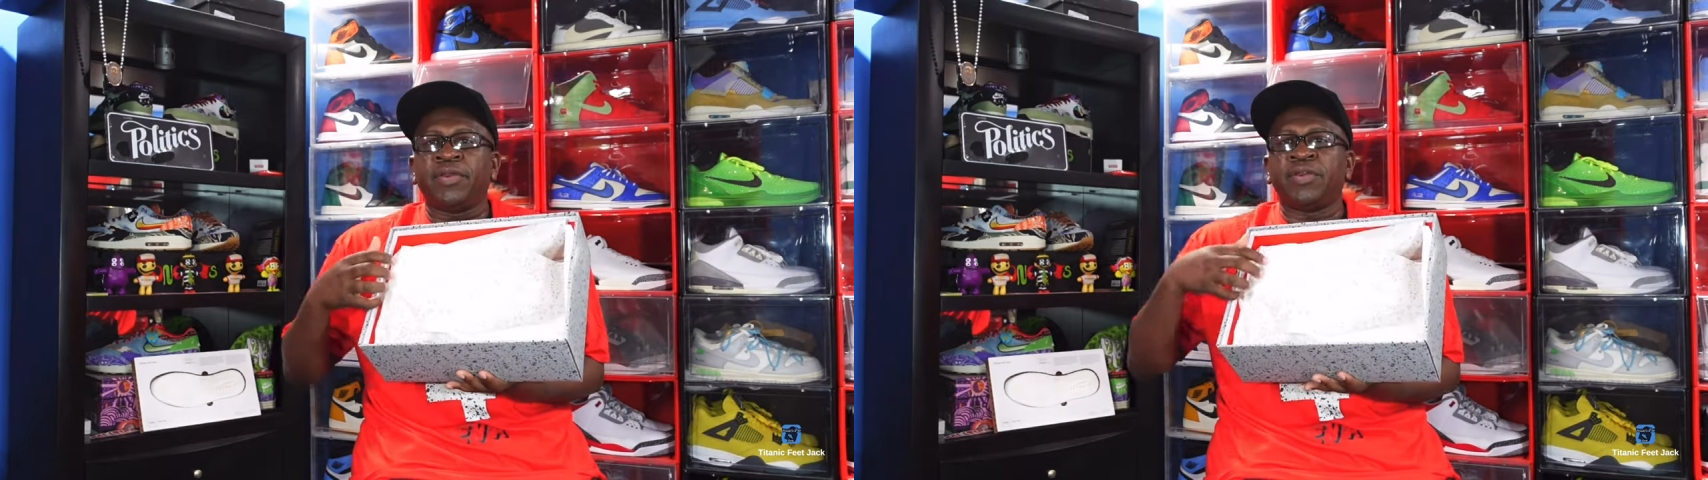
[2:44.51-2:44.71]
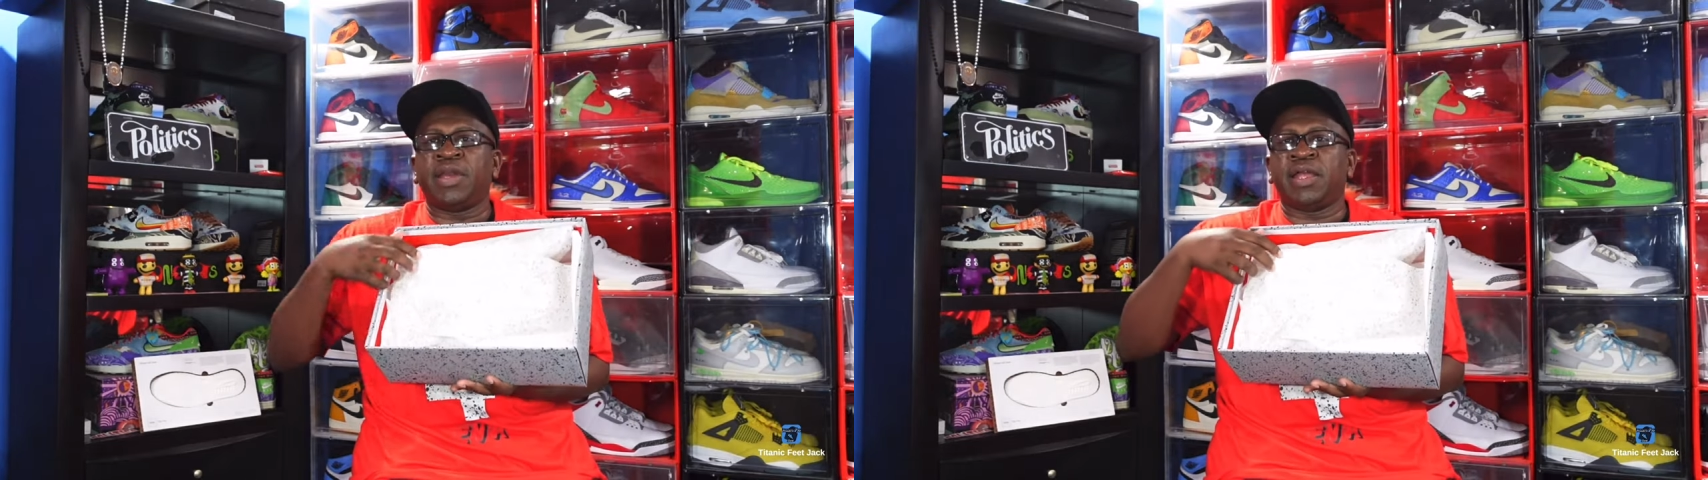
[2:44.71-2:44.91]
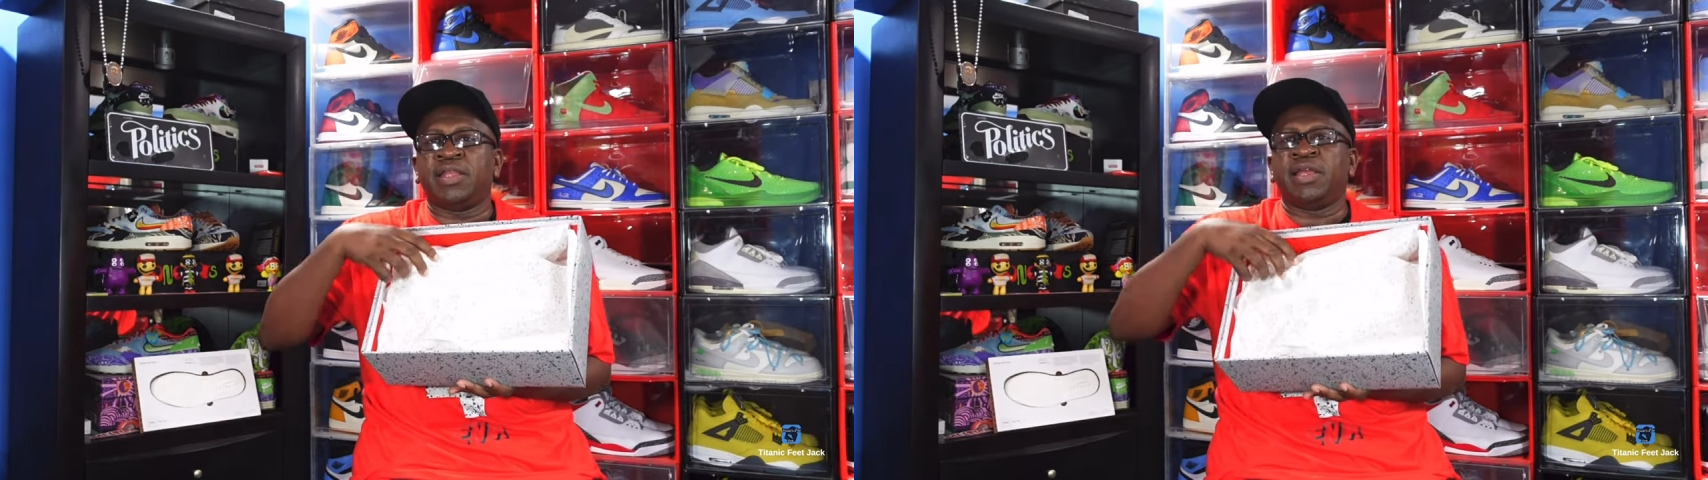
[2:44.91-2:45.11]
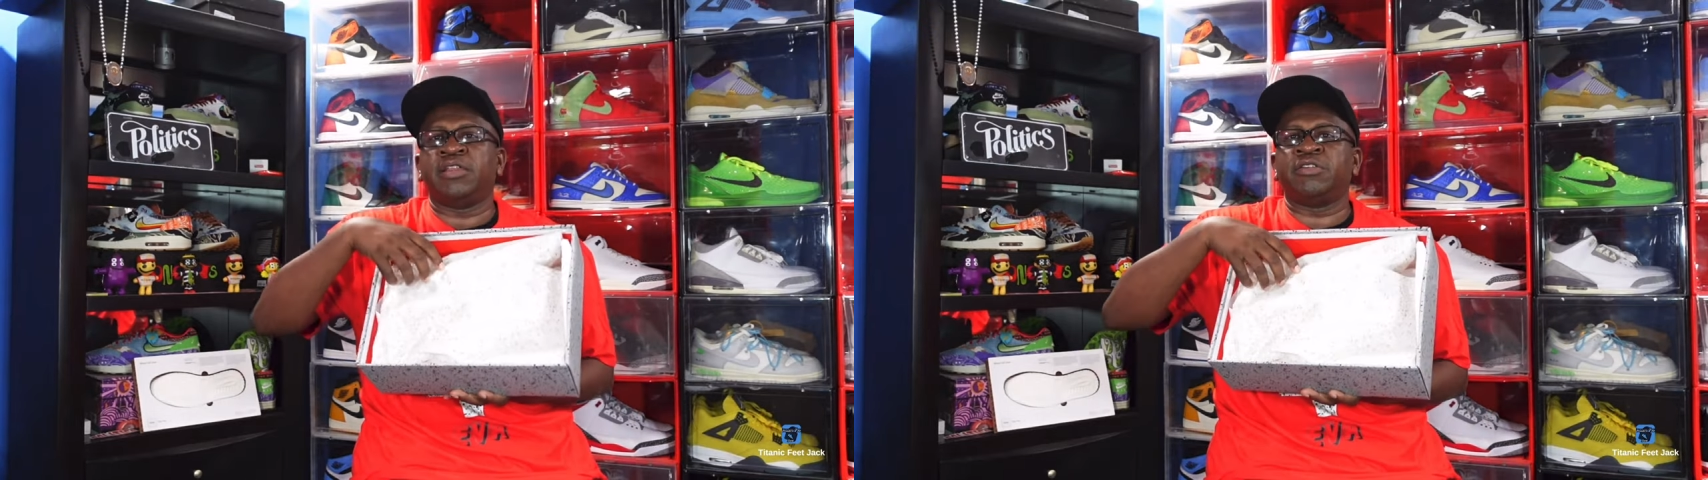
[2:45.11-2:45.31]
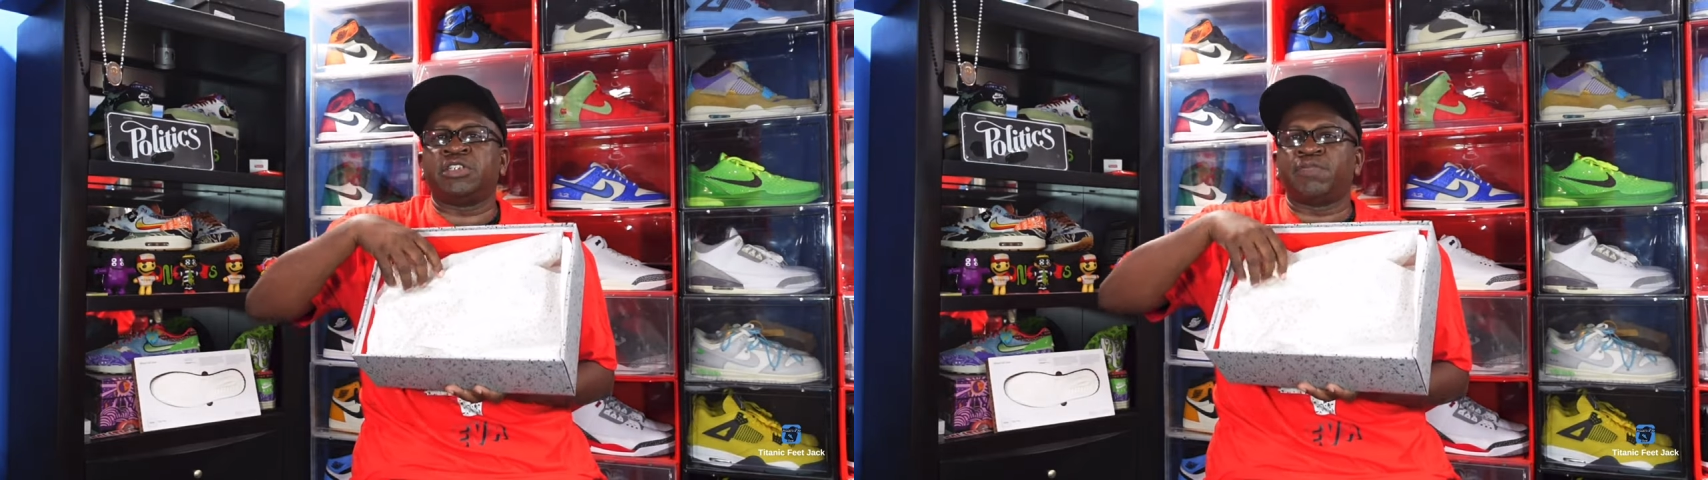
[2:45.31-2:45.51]
You got that
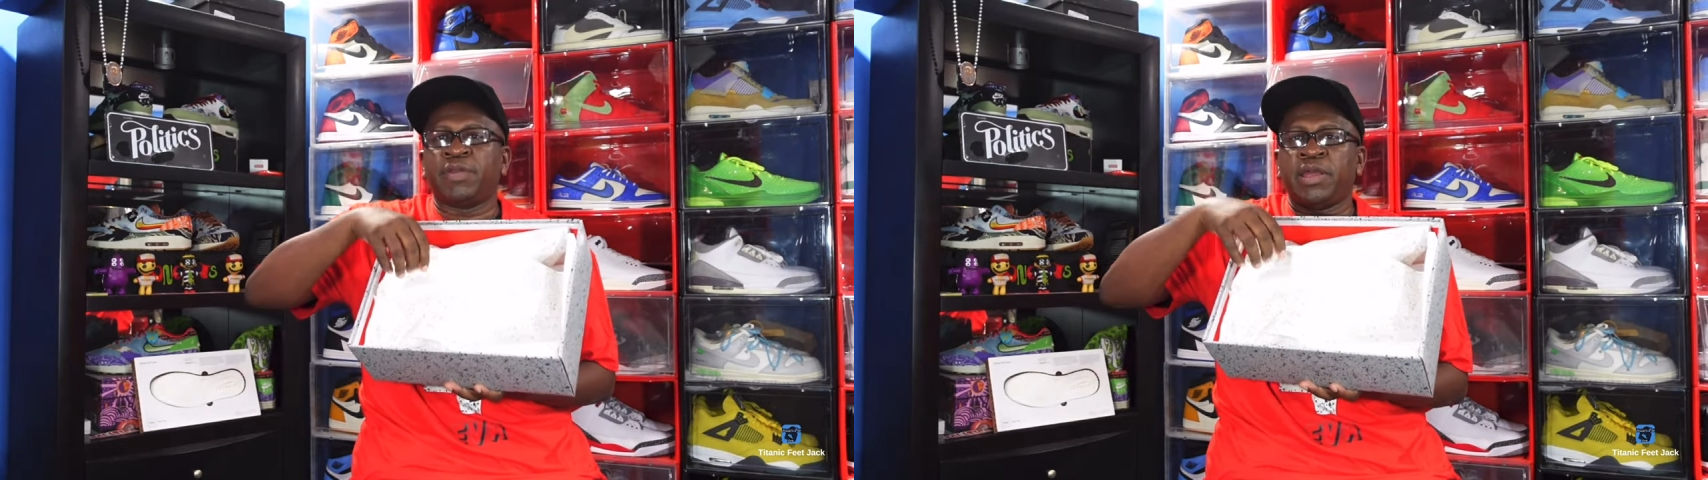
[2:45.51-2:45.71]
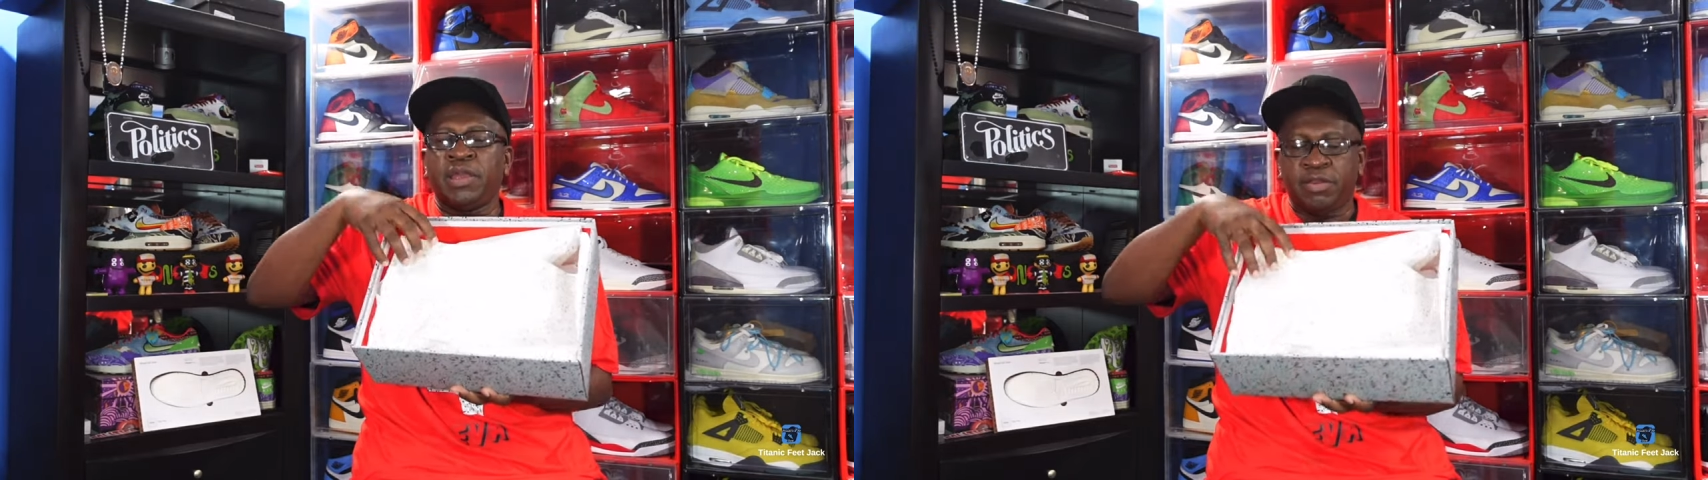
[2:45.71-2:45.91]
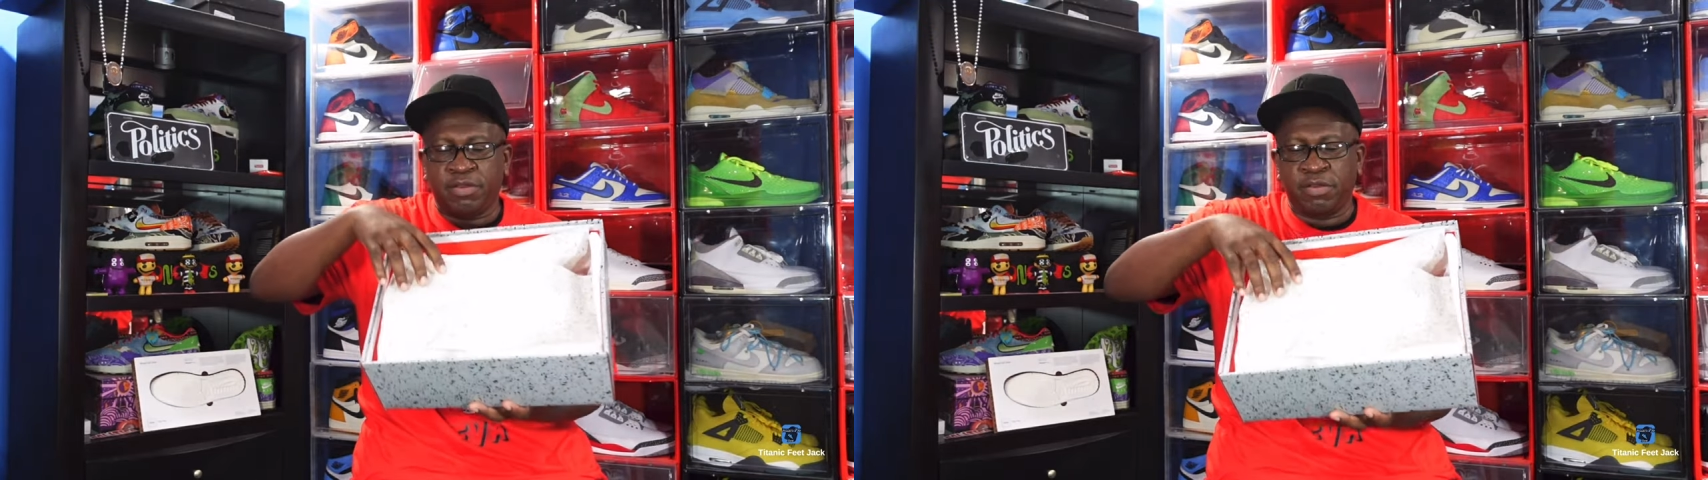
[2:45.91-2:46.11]
little splatter